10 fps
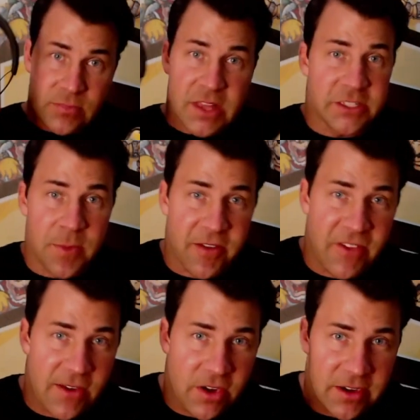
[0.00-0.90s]
this is my
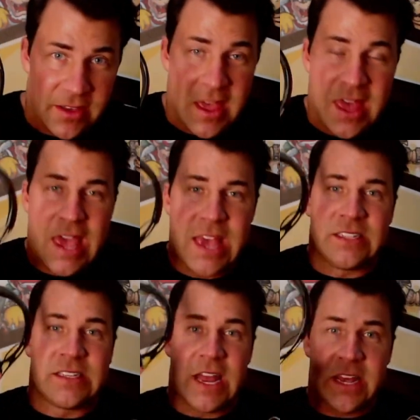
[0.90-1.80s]
favorite,
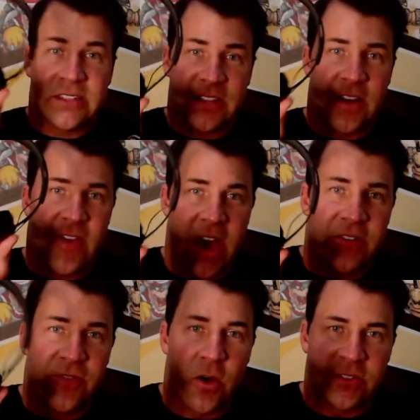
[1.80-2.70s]
is getting a set of
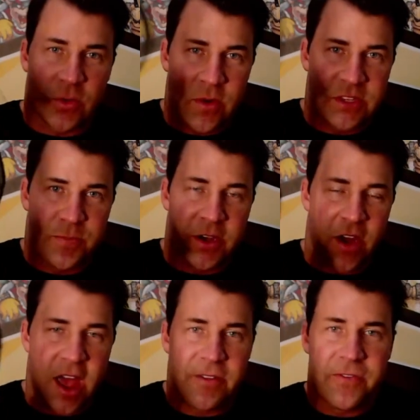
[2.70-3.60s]
headphones, like one of these
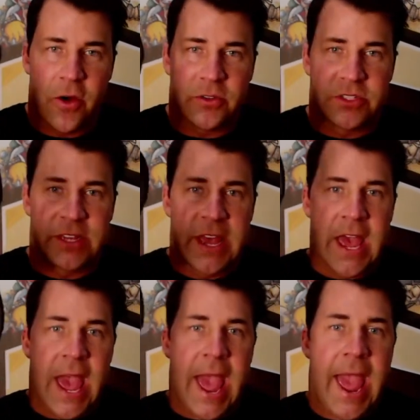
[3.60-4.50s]
bigger headphones,
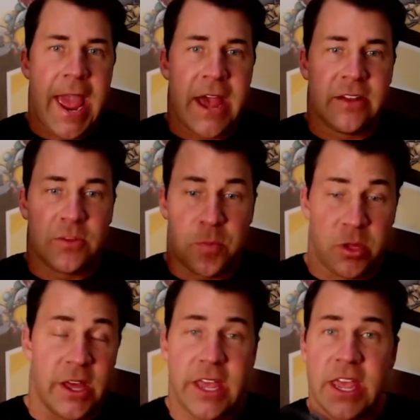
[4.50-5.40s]
and
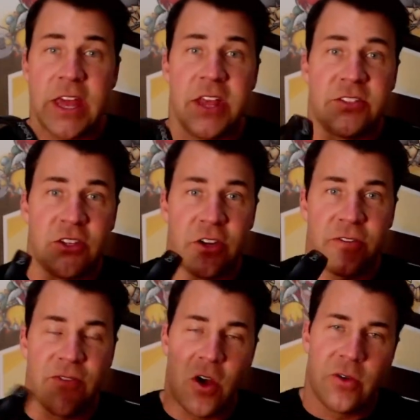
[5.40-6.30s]
plugging it into your
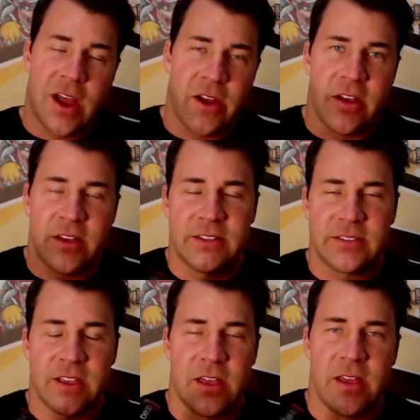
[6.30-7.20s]
phone. Now,
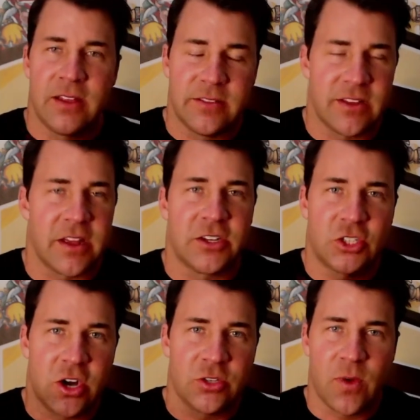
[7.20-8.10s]
it's not going to
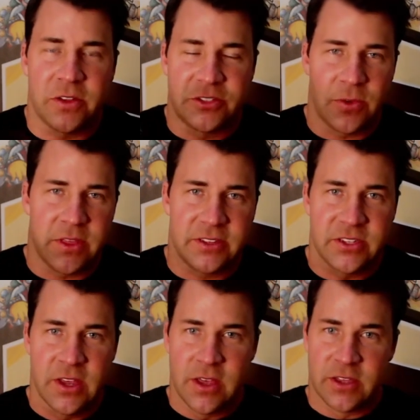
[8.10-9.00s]
charge while it's doing
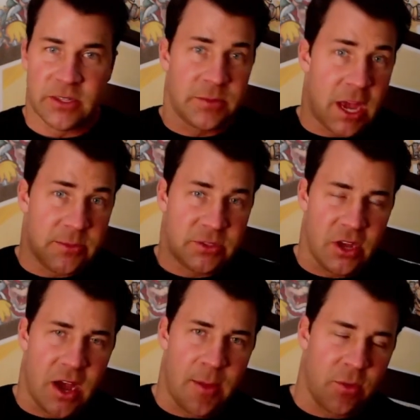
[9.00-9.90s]
this. Sometimes,
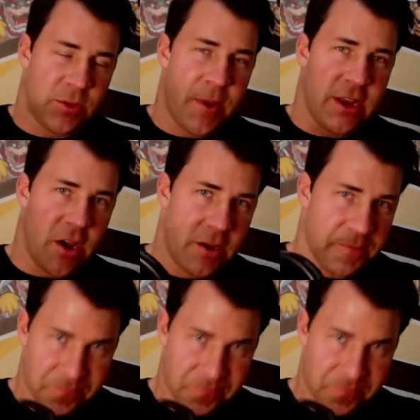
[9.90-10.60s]
depending on